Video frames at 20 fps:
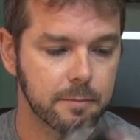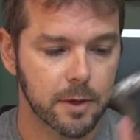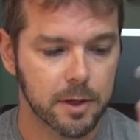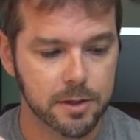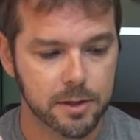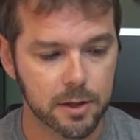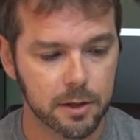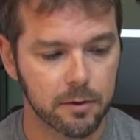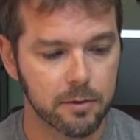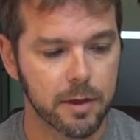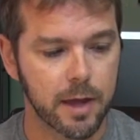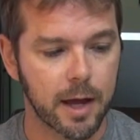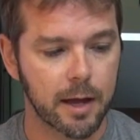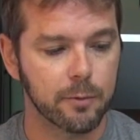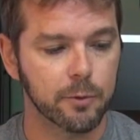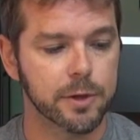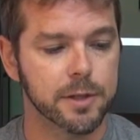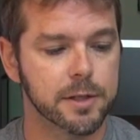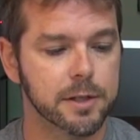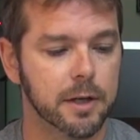So
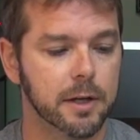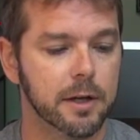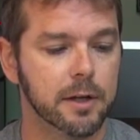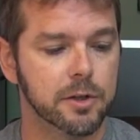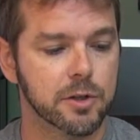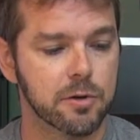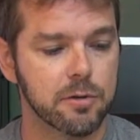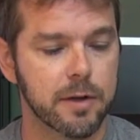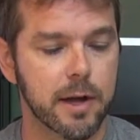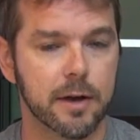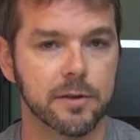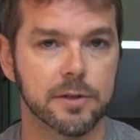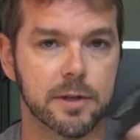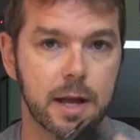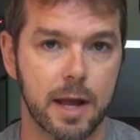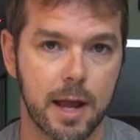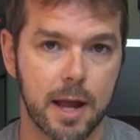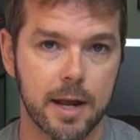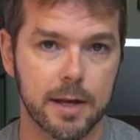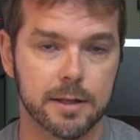that was a
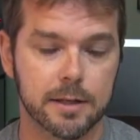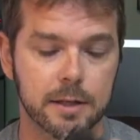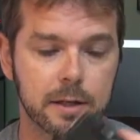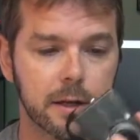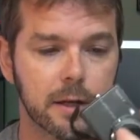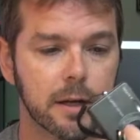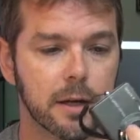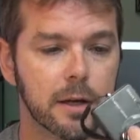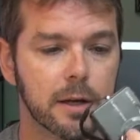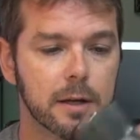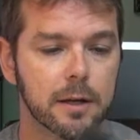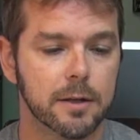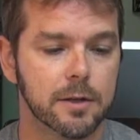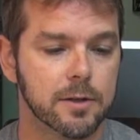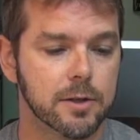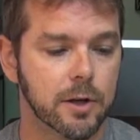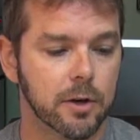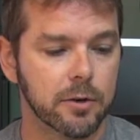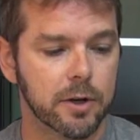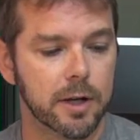2008
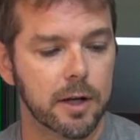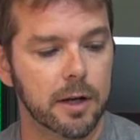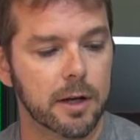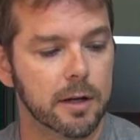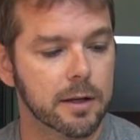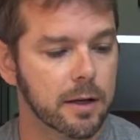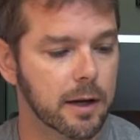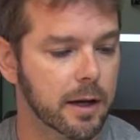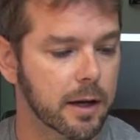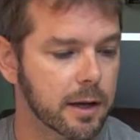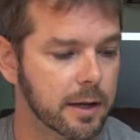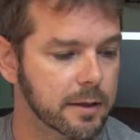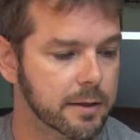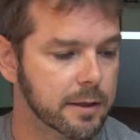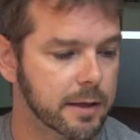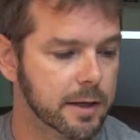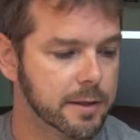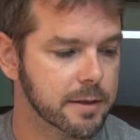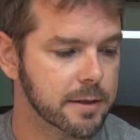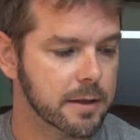Sony
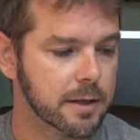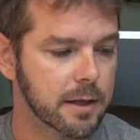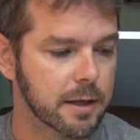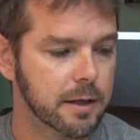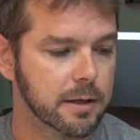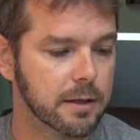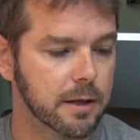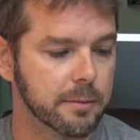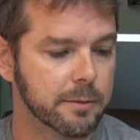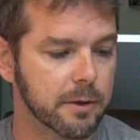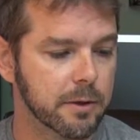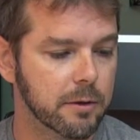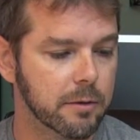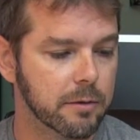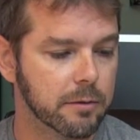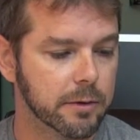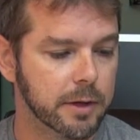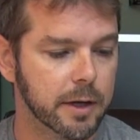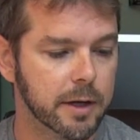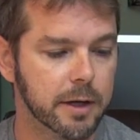DSC
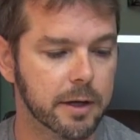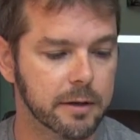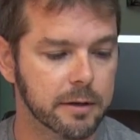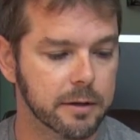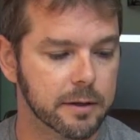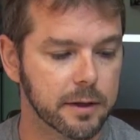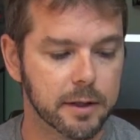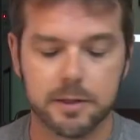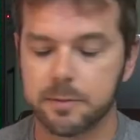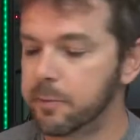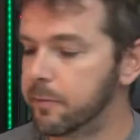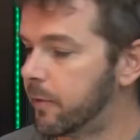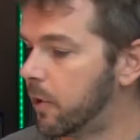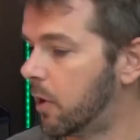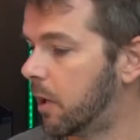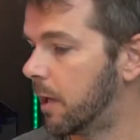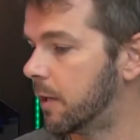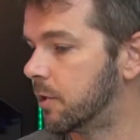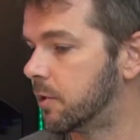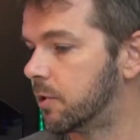W300. Let's move
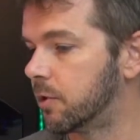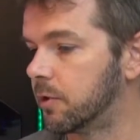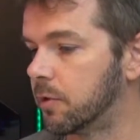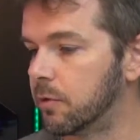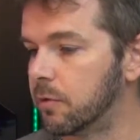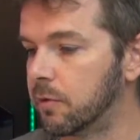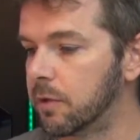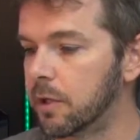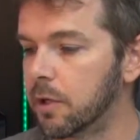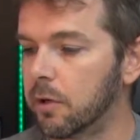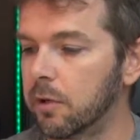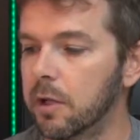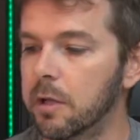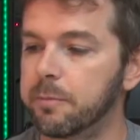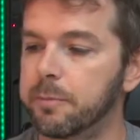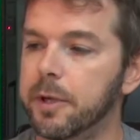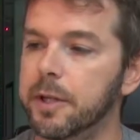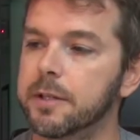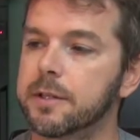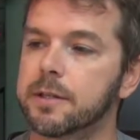on to the
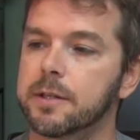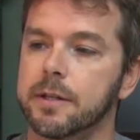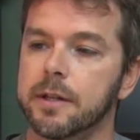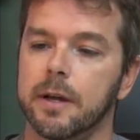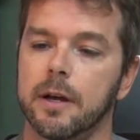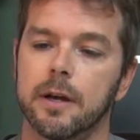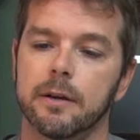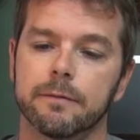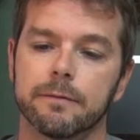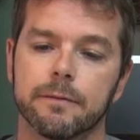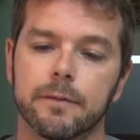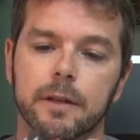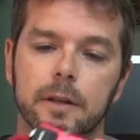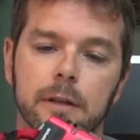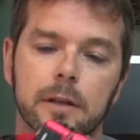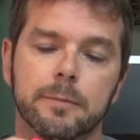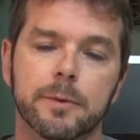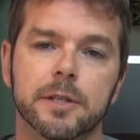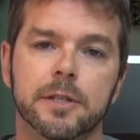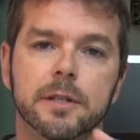Olympus Tough
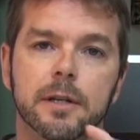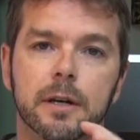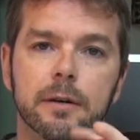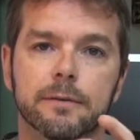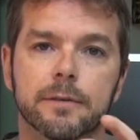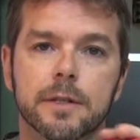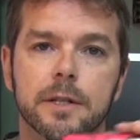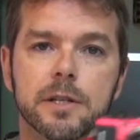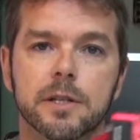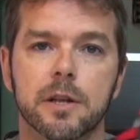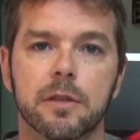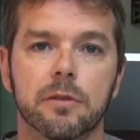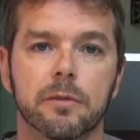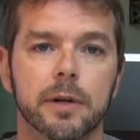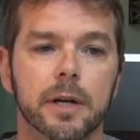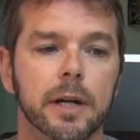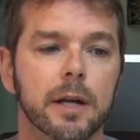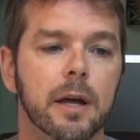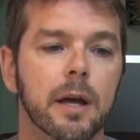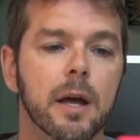
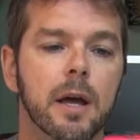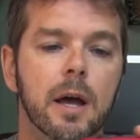TG3.